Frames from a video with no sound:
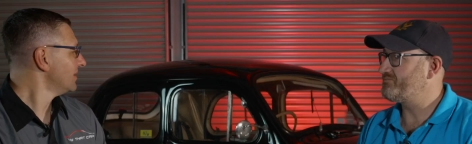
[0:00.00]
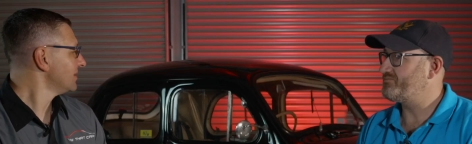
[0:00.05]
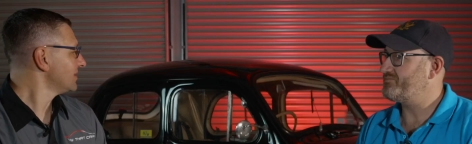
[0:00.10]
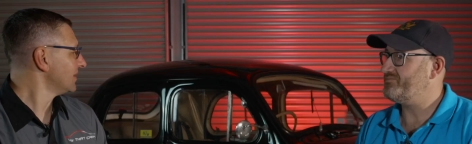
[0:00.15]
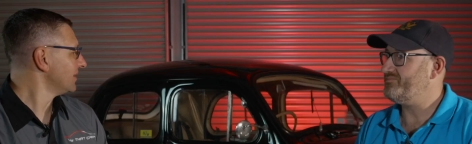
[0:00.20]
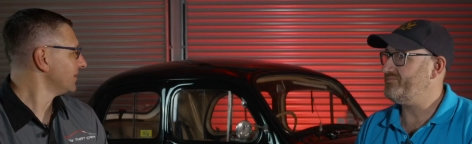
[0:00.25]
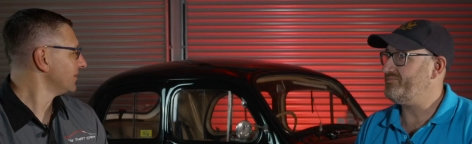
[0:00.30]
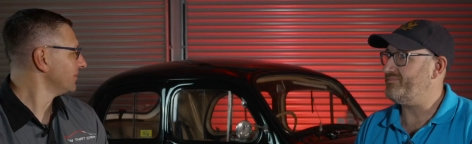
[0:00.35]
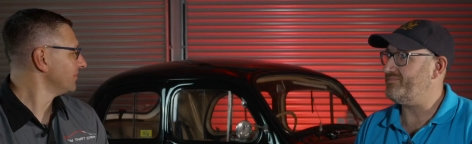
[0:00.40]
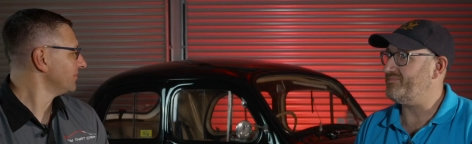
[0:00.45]

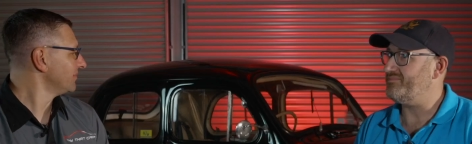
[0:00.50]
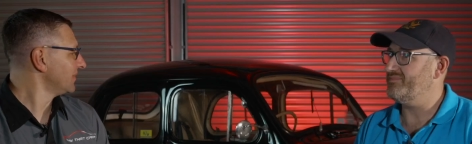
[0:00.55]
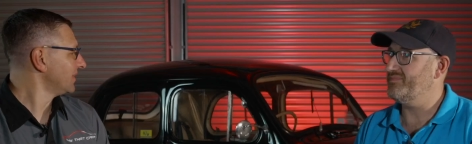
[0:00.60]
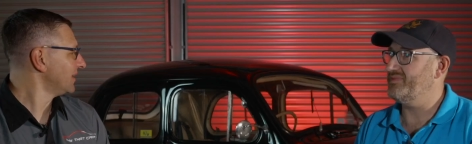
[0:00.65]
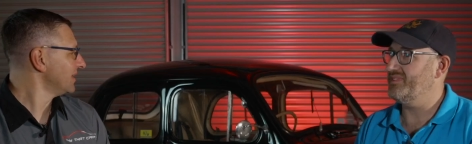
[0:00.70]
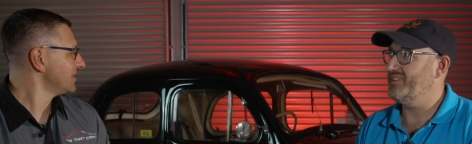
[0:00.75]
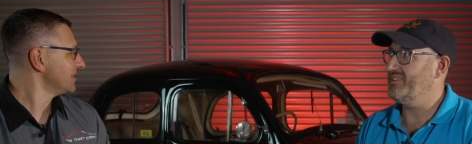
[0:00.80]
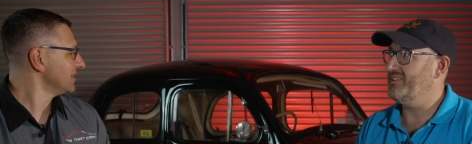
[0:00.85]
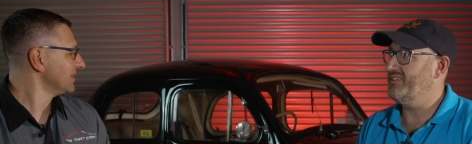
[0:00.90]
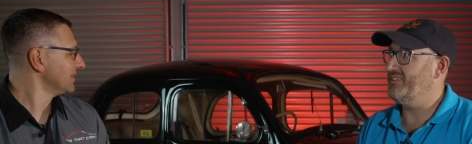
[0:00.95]
Speaker 1: So I'm
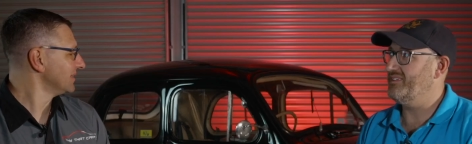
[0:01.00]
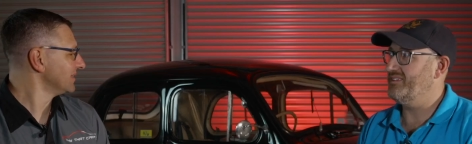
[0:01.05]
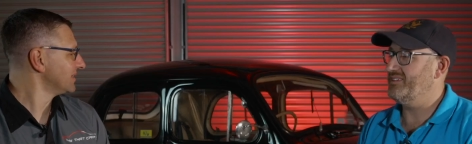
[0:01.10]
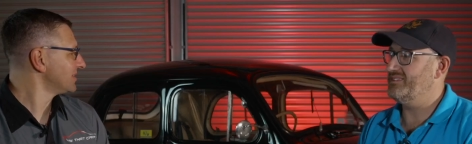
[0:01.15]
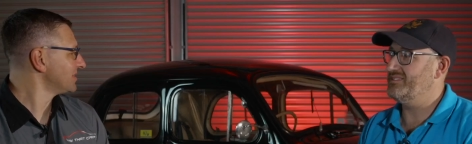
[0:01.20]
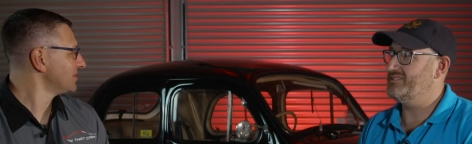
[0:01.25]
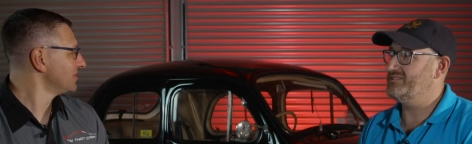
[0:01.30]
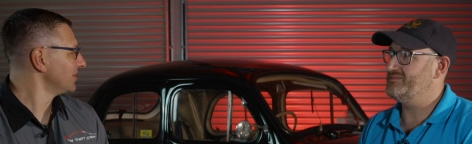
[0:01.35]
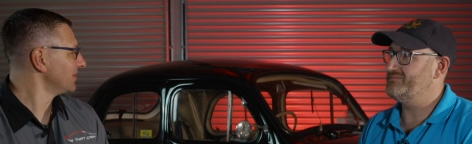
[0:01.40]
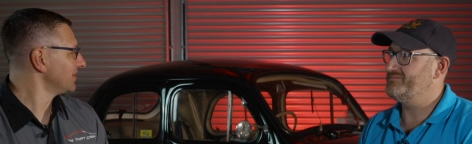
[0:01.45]
guessing
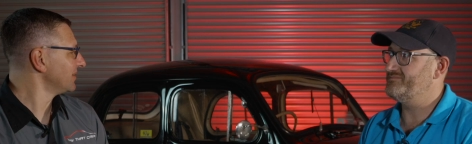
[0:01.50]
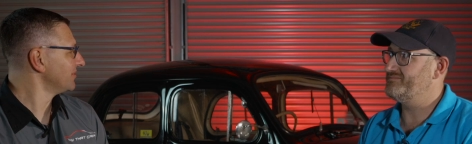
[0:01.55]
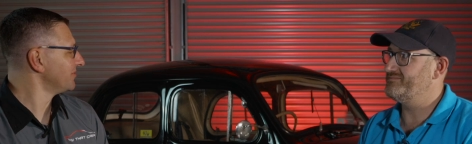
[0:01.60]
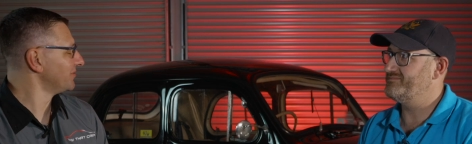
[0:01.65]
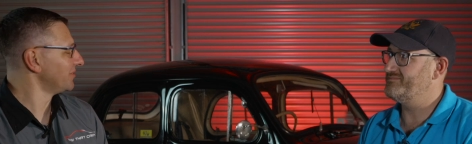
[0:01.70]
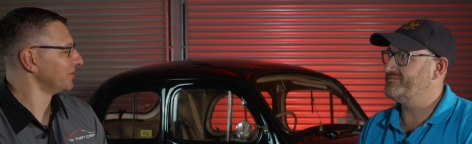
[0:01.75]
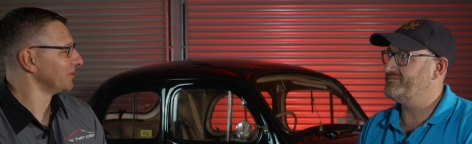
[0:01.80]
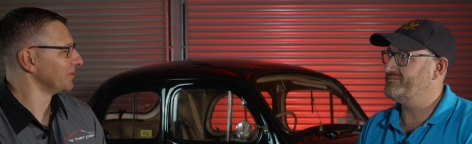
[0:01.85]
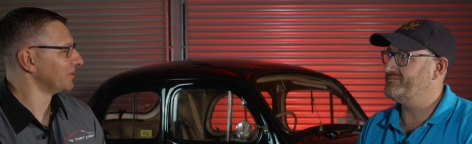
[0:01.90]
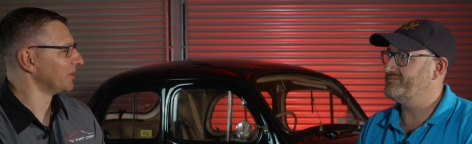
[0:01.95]
it's not a
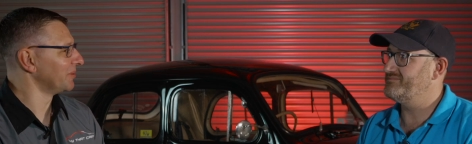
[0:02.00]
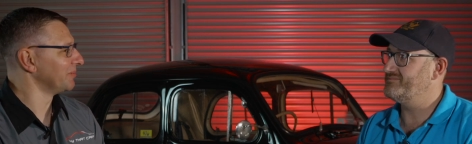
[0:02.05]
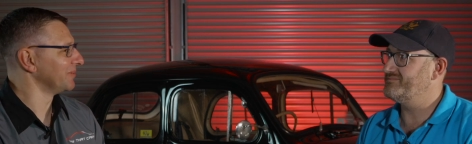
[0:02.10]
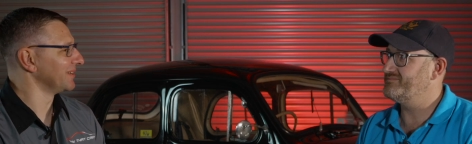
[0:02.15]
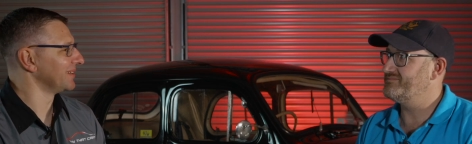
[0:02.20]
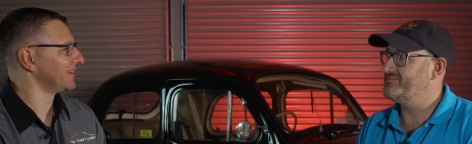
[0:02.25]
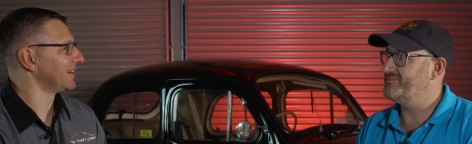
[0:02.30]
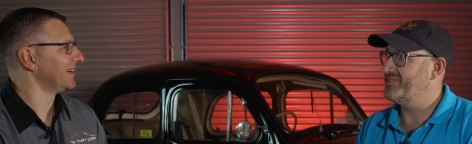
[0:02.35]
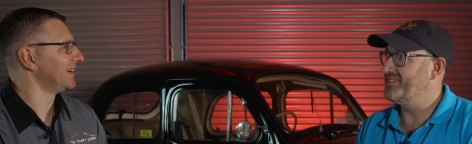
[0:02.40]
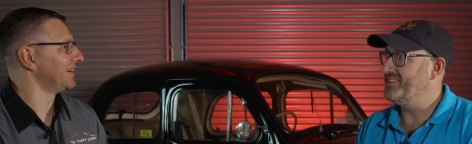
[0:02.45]
very
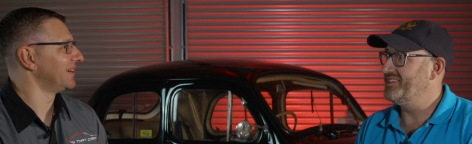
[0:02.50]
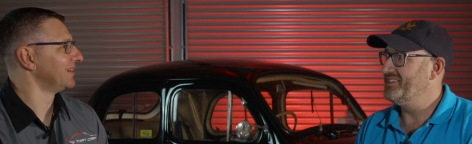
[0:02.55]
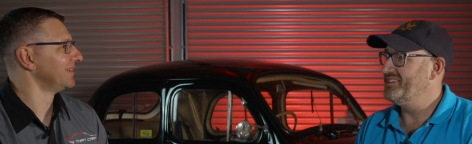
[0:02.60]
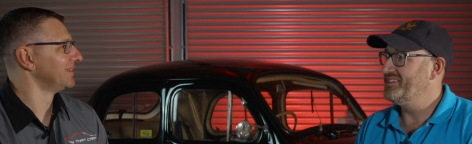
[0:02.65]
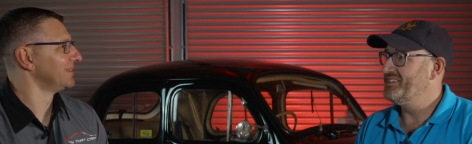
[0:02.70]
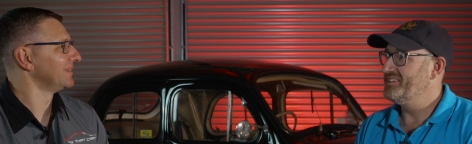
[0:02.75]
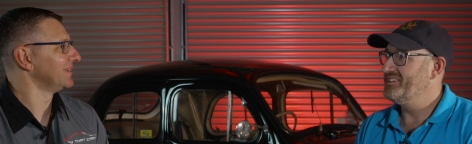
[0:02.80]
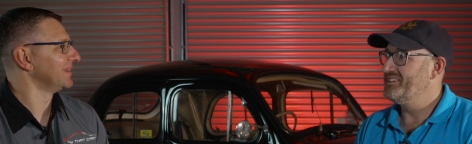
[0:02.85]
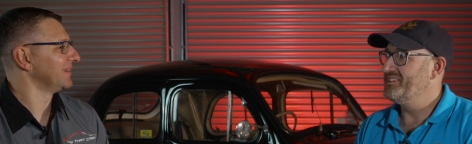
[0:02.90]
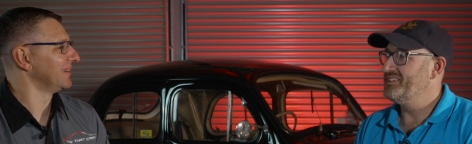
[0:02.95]
common car,
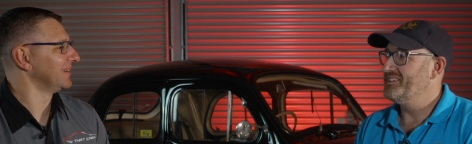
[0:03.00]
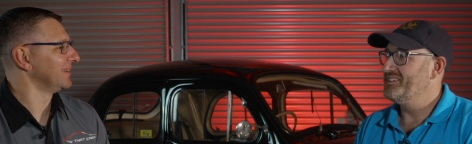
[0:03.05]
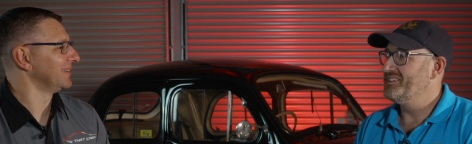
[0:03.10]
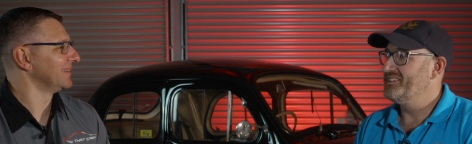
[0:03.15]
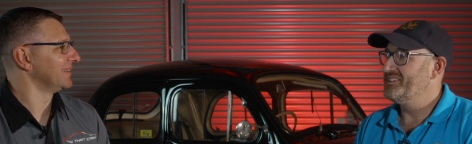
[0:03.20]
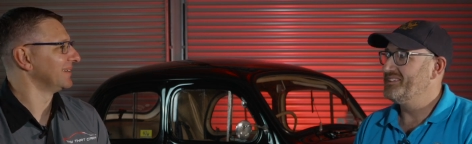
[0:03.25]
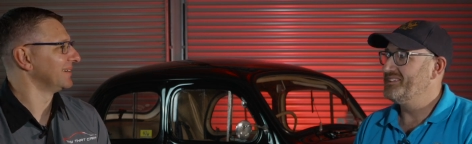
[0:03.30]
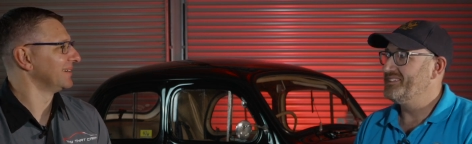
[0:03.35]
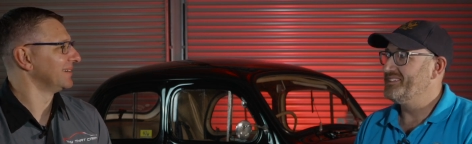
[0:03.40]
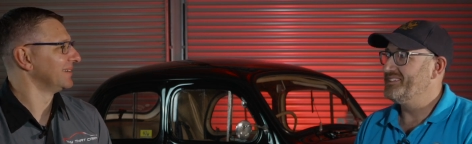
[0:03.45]

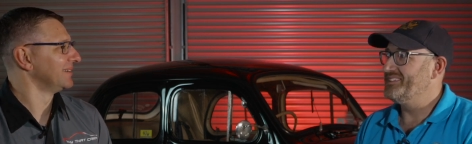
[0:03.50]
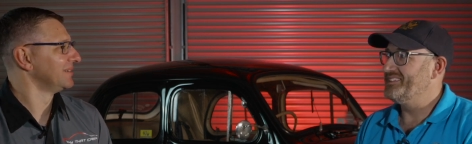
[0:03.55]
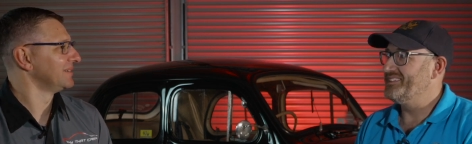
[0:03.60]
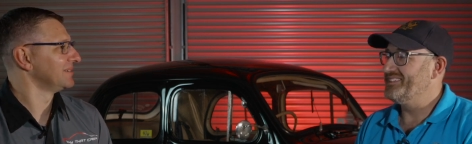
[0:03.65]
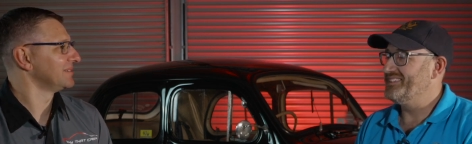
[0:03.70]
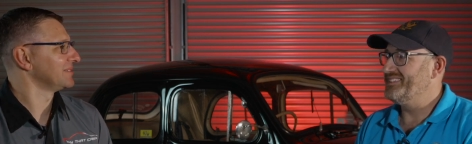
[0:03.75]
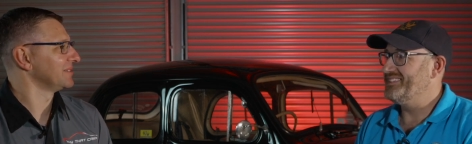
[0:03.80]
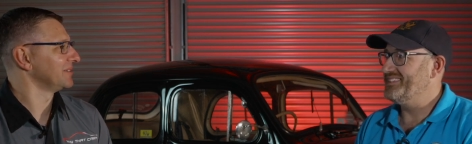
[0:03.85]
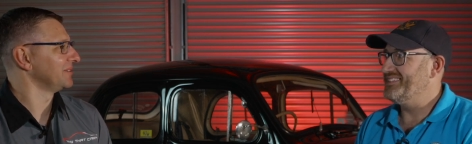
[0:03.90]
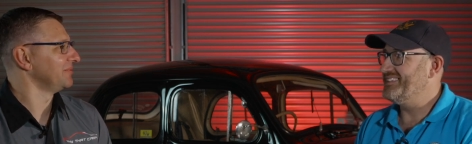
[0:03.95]
and uh,
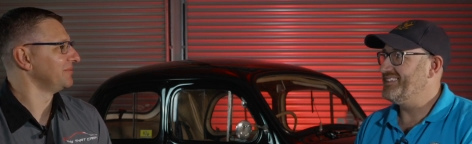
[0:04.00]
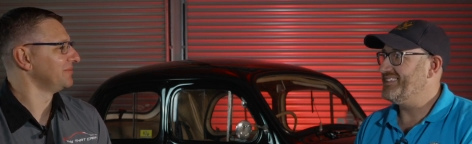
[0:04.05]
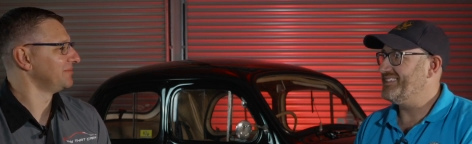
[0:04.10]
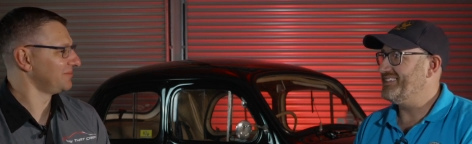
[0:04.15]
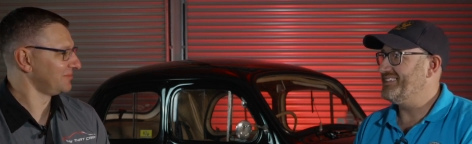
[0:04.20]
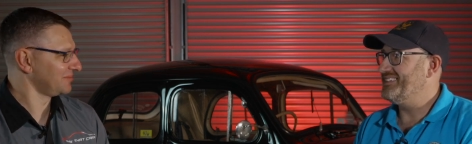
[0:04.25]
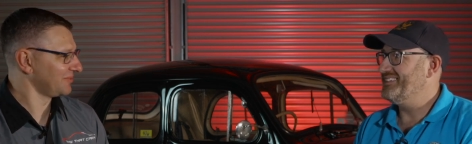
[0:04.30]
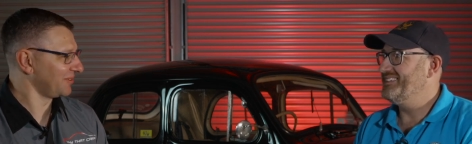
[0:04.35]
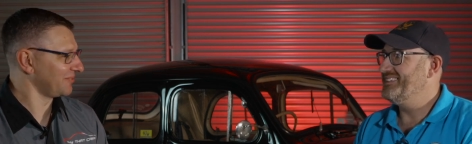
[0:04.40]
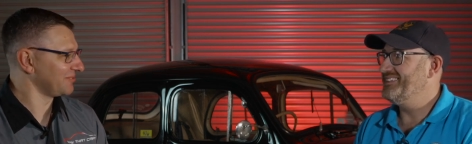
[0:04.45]
so you
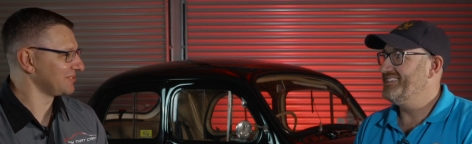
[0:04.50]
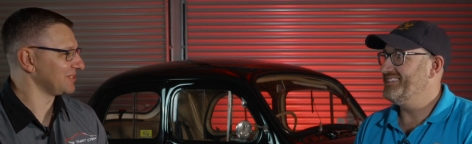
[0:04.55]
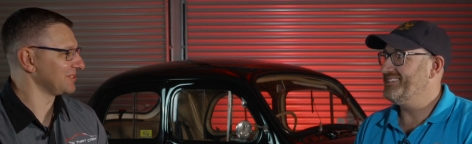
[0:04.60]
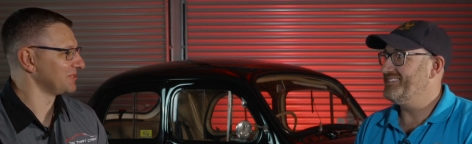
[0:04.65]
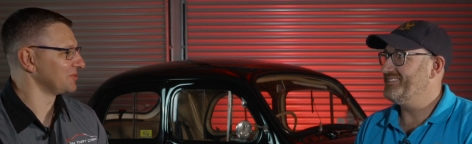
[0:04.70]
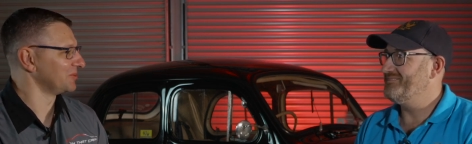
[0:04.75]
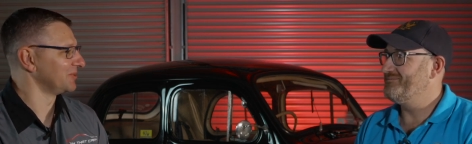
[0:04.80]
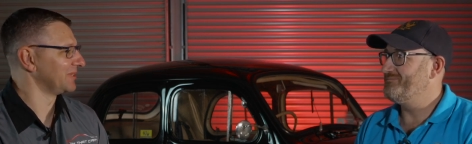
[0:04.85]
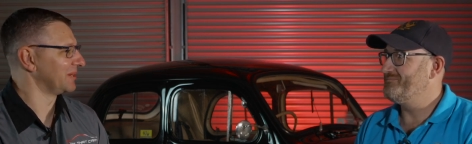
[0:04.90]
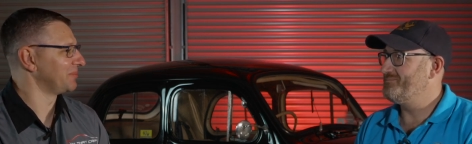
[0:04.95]
no. obviously joined